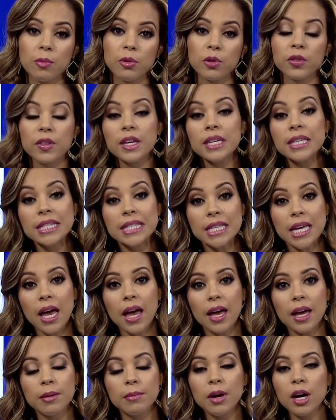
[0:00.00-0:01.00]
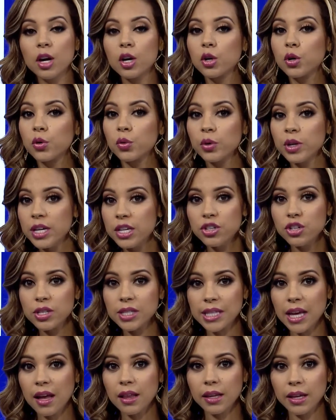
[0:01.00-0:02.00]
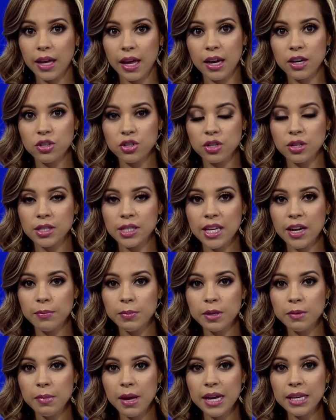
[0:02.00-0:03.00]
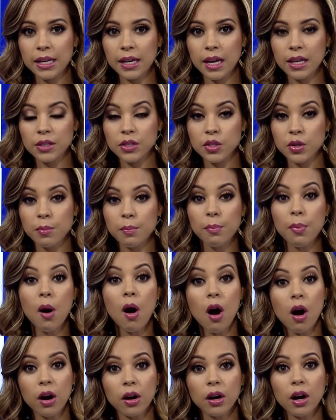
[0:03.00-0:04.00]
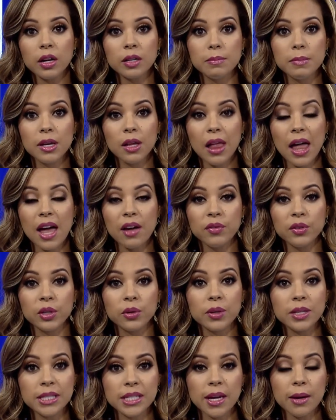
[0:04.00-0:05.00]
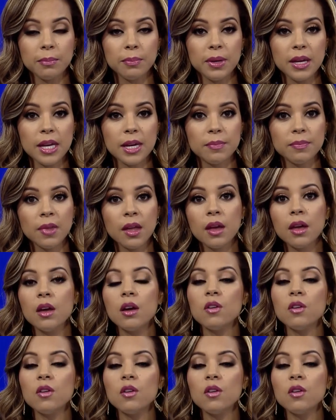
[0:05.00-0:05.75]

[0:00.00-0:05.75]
Well, this time, egregious allegations have been made against a bar on Mill Avenue in Tempe.